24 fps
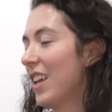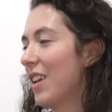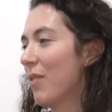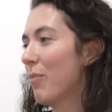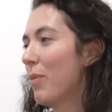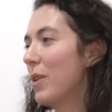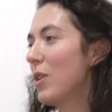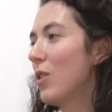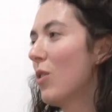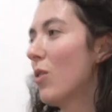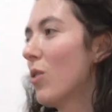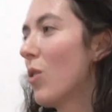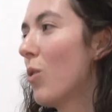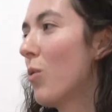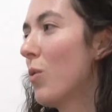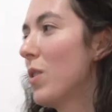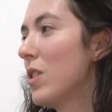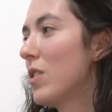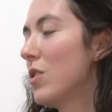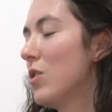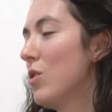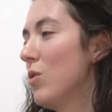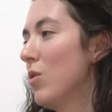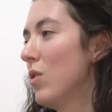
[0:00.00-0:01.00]
But you don't
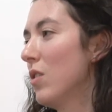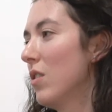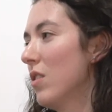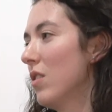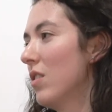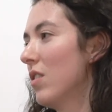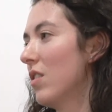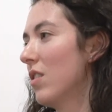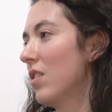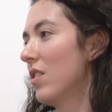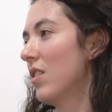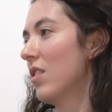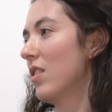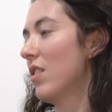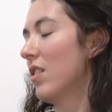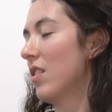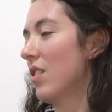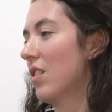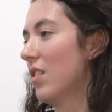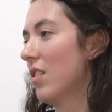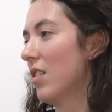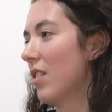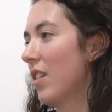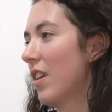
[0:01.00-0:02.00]
always do this.
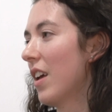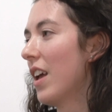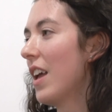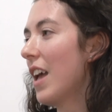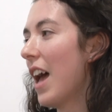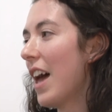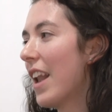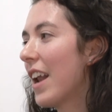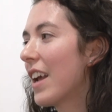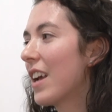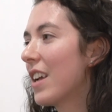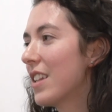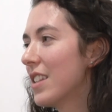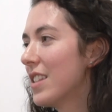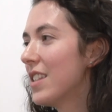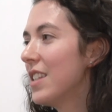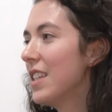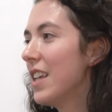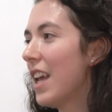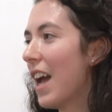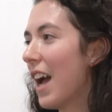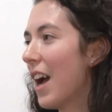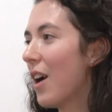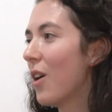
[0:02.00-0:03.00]
And I could
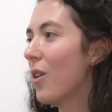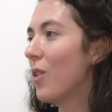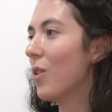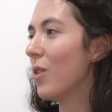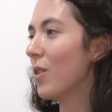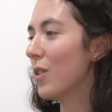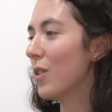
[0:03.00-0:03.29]
see how